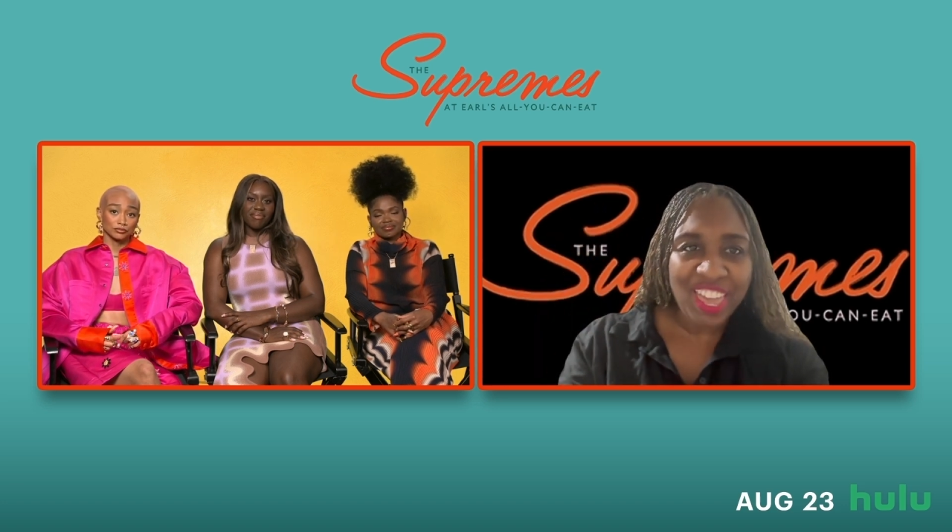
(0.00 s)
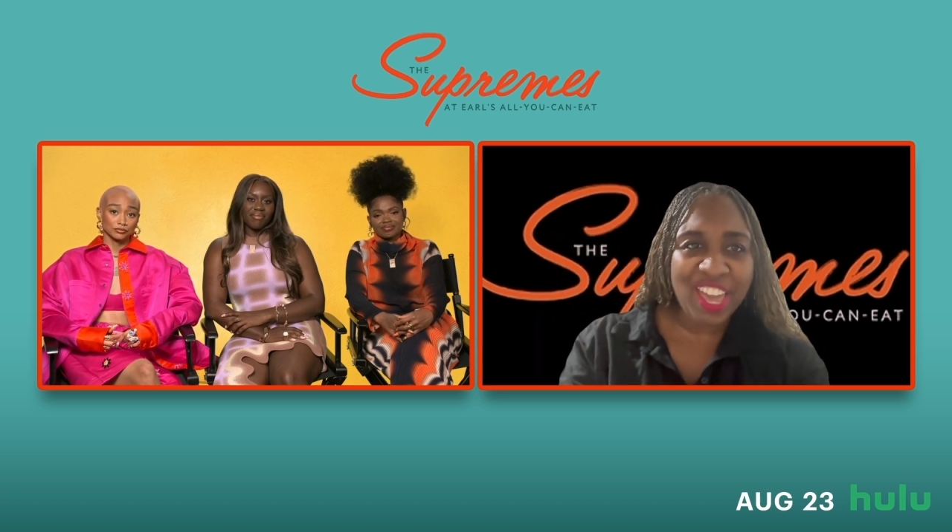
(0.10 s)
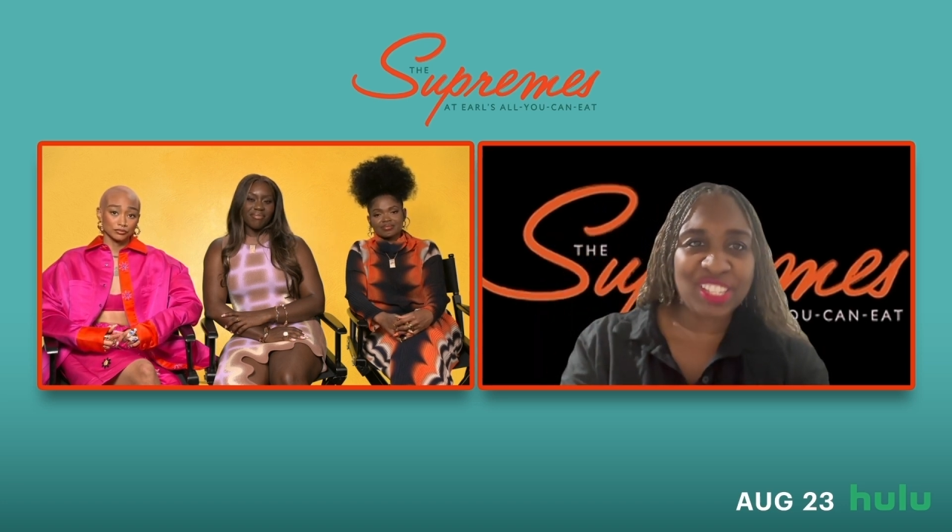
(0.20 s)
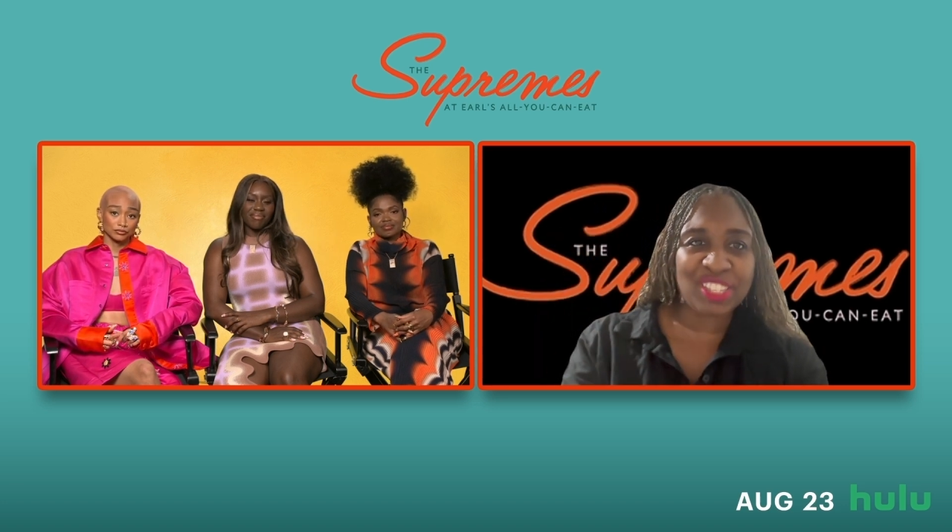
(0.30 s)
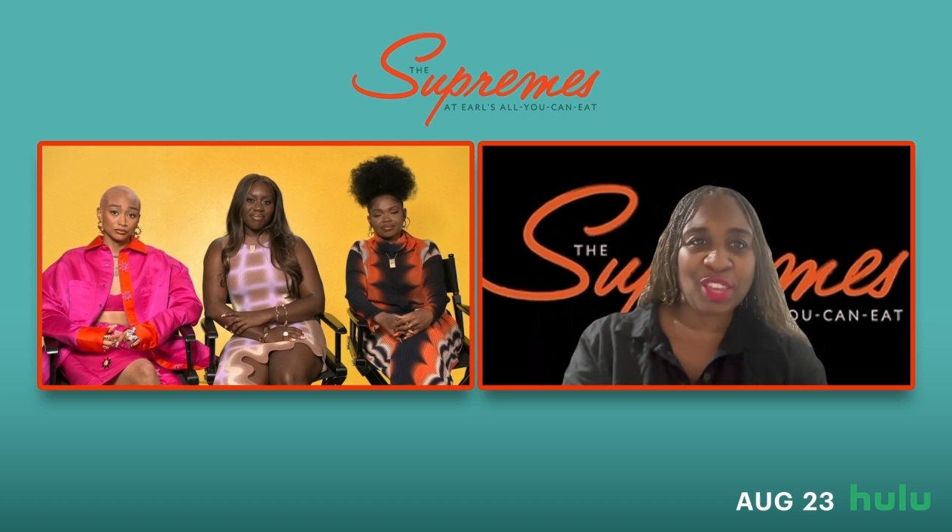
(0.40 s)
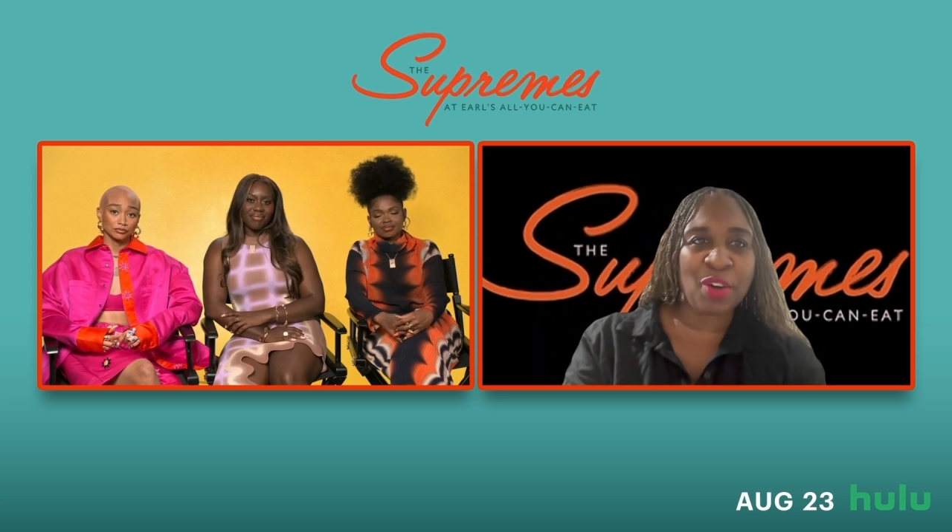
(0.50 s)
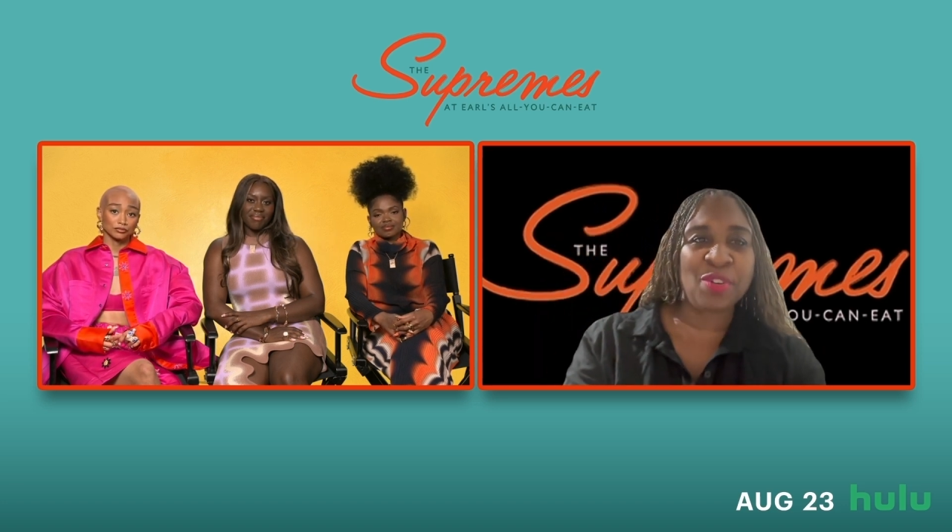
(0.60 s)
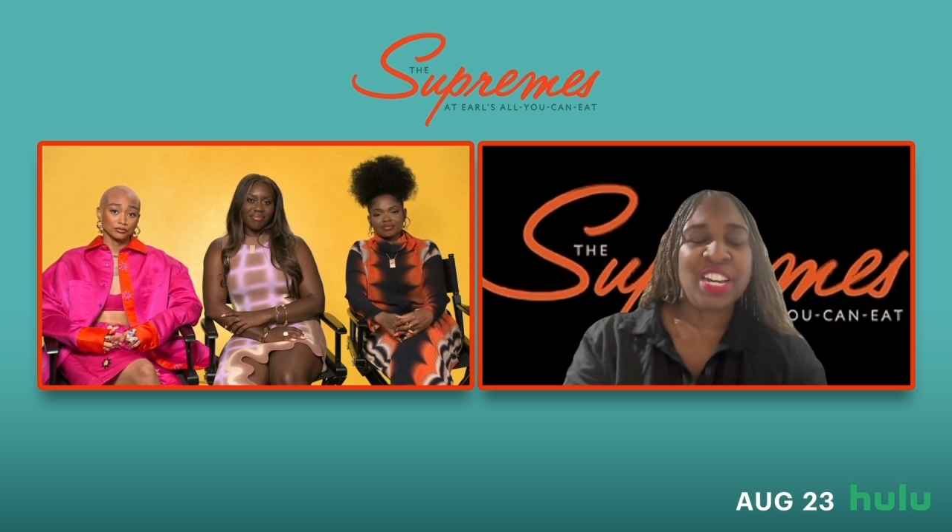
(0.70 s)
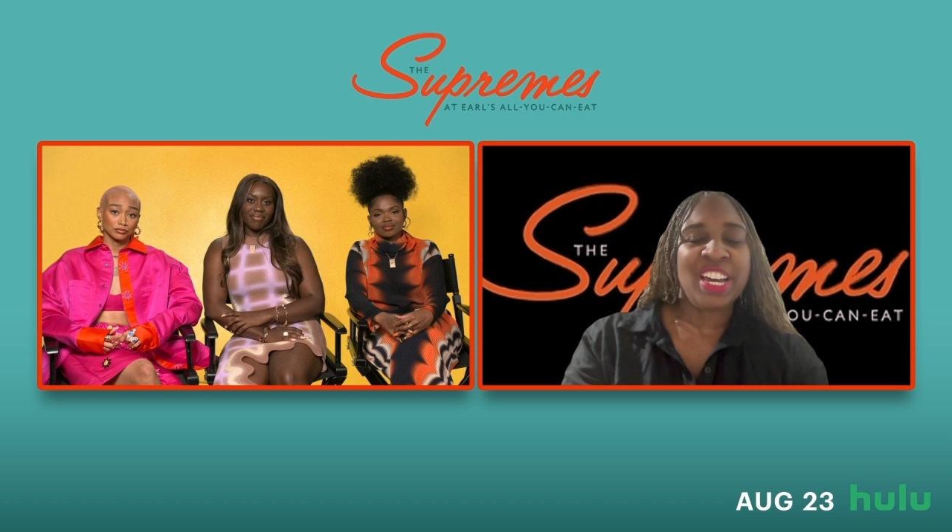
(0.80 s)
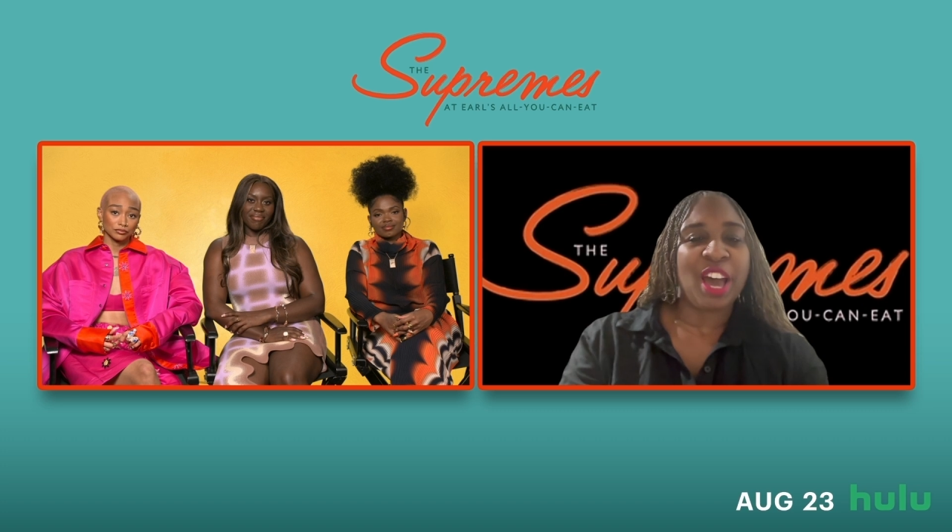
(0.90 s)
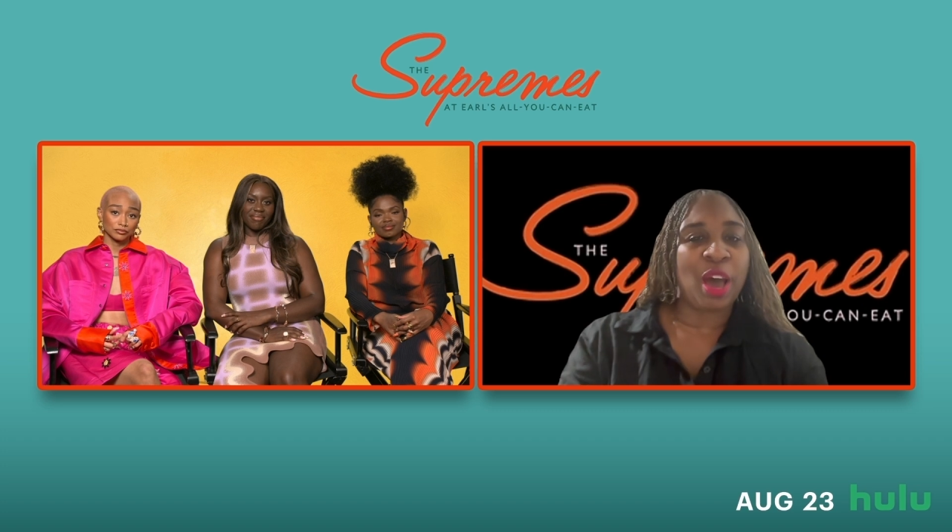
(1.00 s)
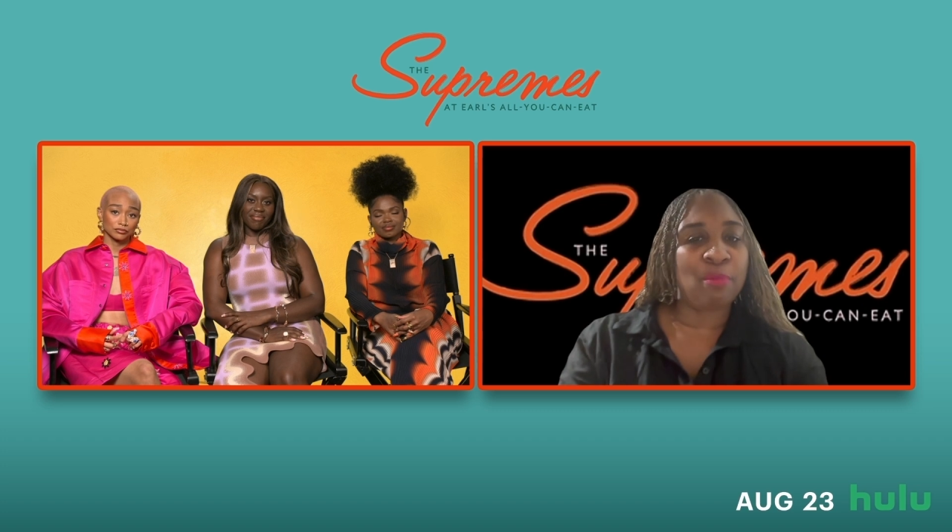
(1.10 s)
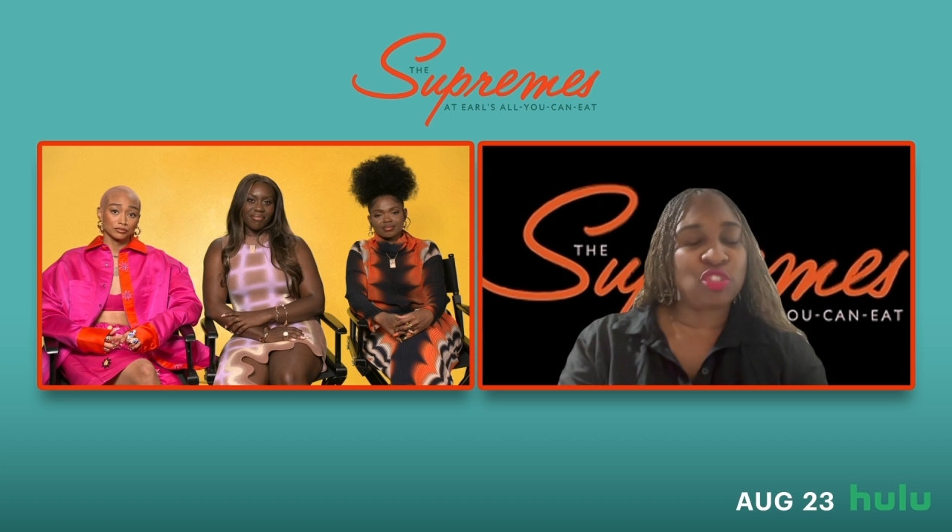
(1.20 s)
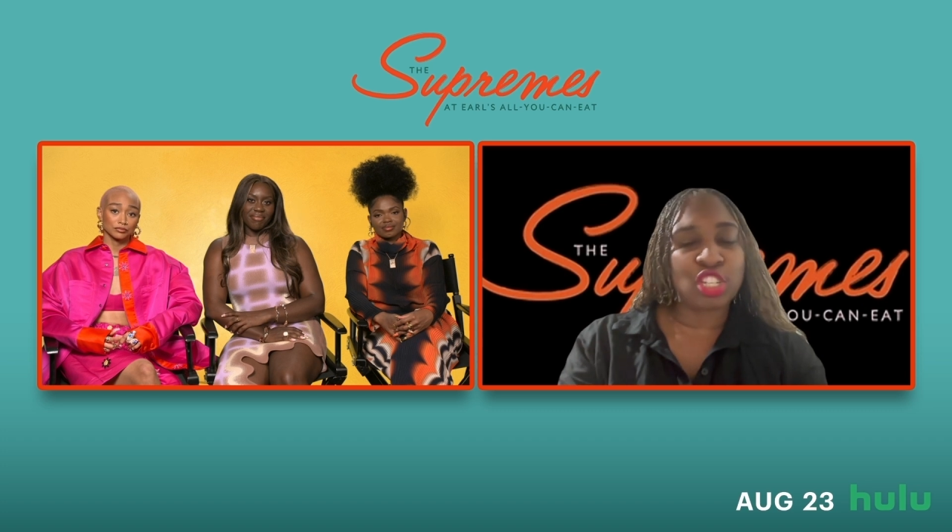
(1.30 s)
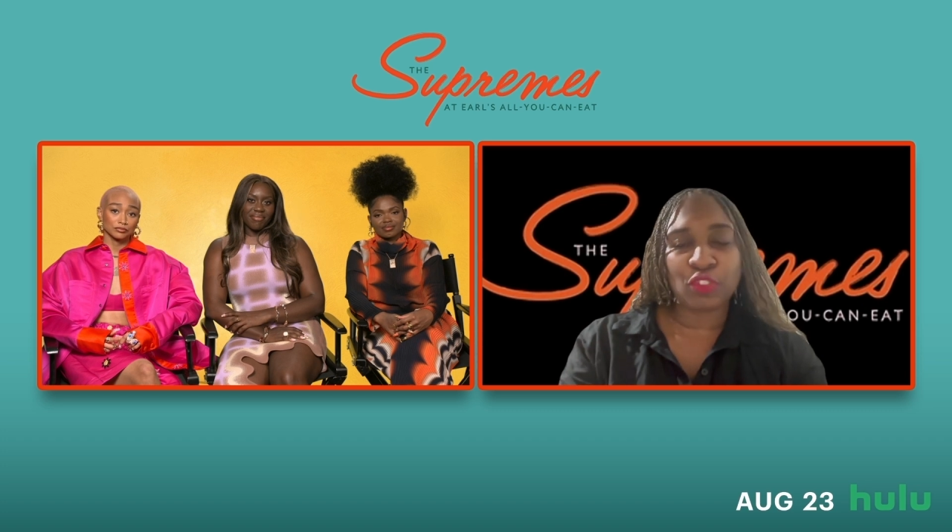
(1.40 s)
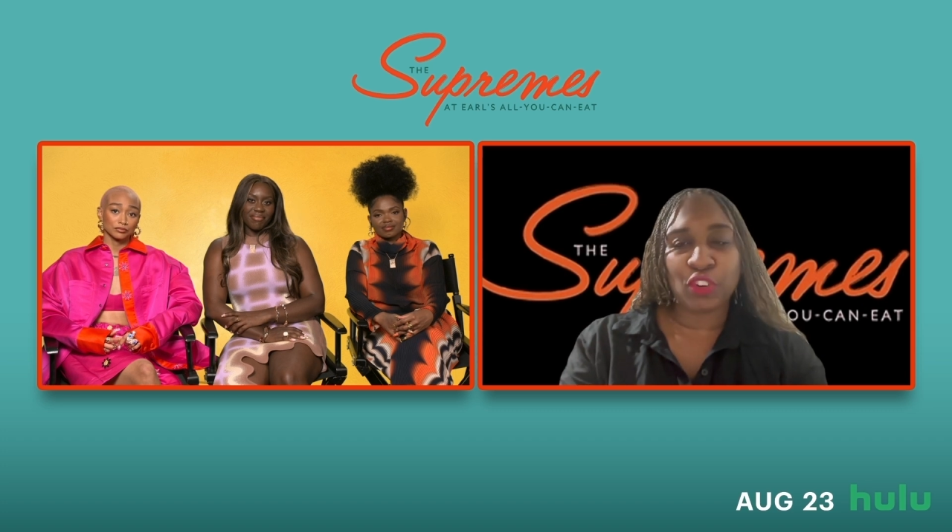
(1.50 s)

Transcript: And so, just